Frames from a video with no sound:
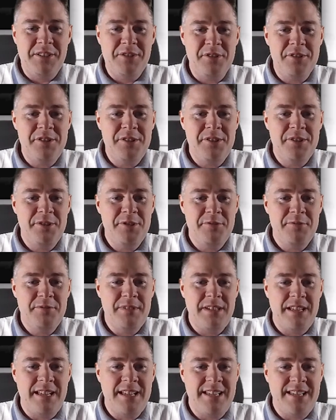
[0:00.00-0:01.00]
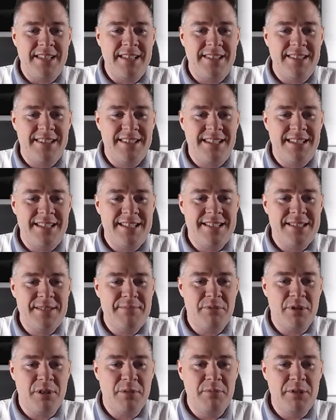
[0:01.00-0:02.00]
or two, and these
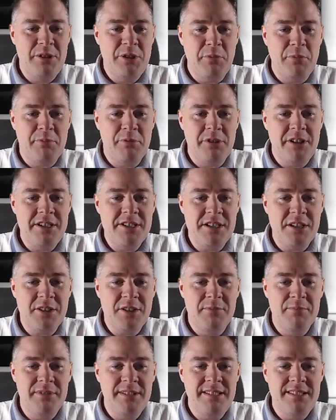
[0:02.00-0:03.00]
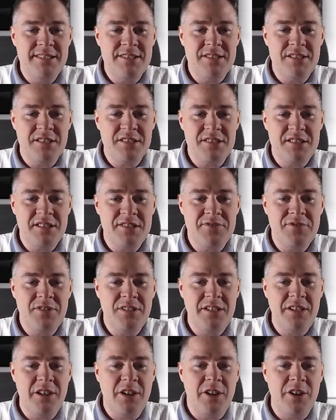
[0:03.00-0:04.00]
probably the operation completed
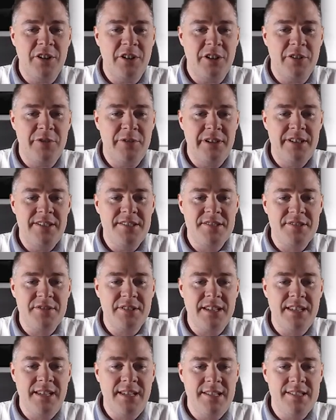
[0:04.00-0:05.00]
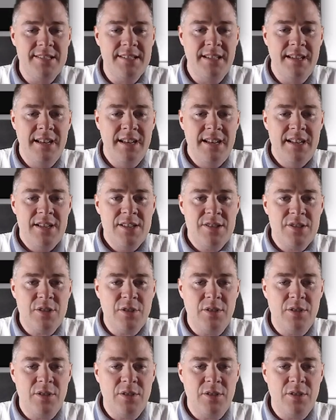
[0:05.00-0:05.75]
successfully are our registry keys. So